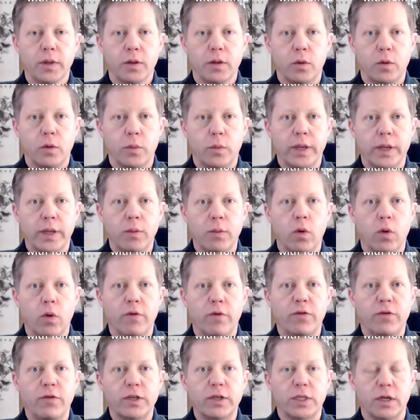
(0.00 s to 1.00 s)
you know, we get more
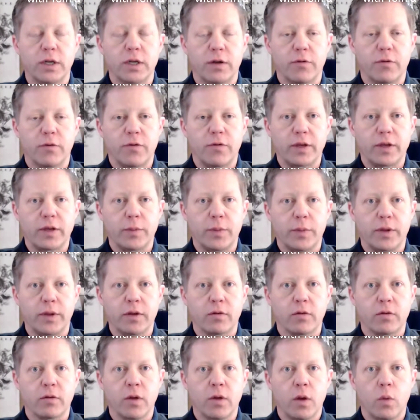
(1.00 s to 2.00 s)
efficient and effective
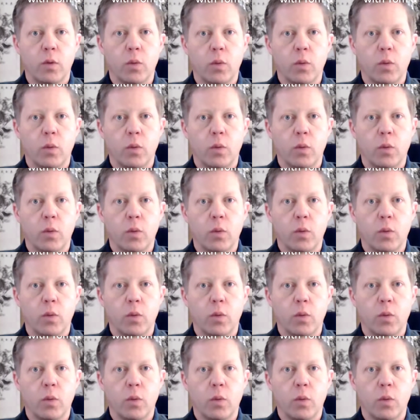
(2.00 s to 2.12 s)
because